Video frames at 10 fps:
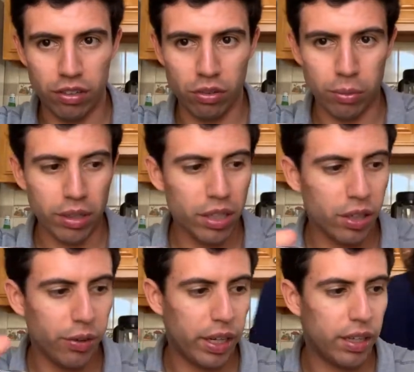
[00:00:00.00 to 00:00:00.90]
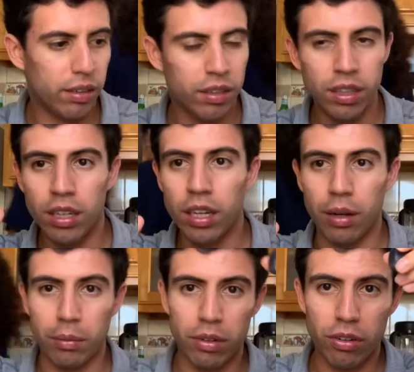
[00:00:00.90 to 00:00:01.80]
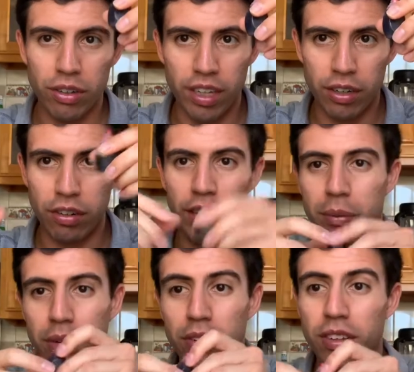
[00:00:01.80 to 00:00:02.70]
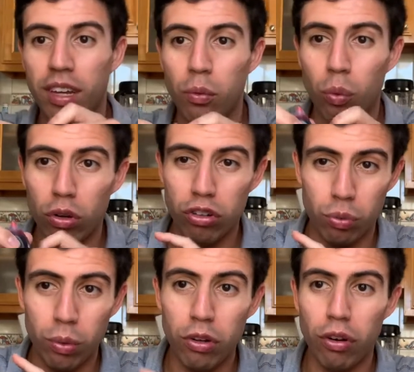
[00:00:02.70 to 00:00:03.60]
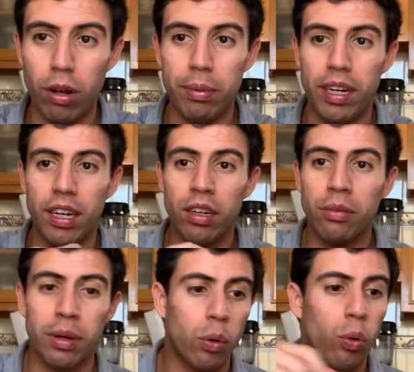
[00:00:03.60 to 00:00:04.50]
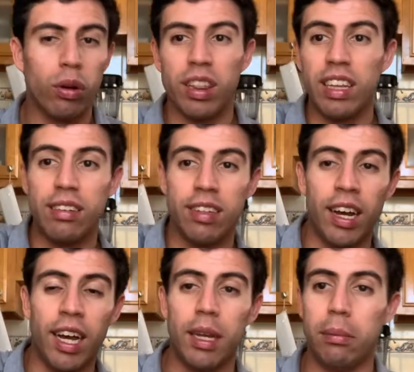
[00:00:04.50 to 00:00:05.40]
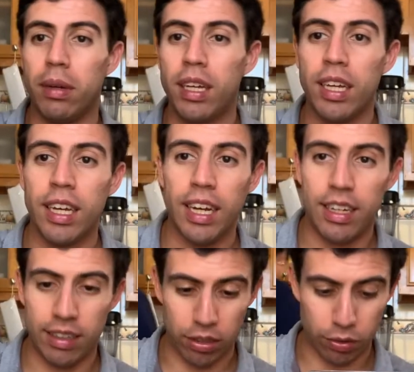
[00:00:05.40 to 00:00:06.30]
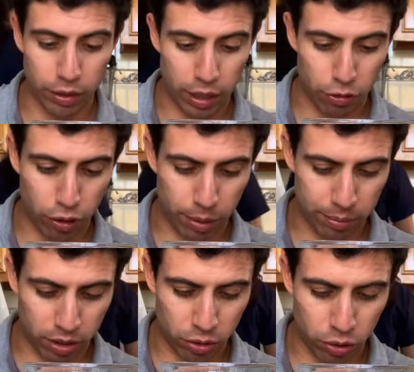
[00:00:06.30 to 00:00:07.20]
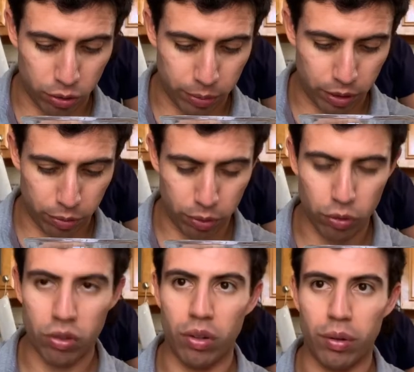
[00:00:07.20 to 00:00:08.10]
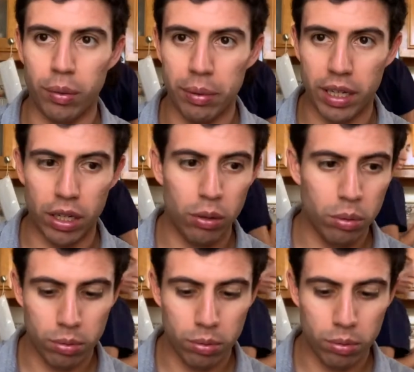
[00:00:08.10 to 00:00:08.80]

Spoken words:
So we're going to go ahead, we're going to take our dye, we're going to take just one drop, and I'm going to record the time it takes for that drop to go all the way through. So here we go.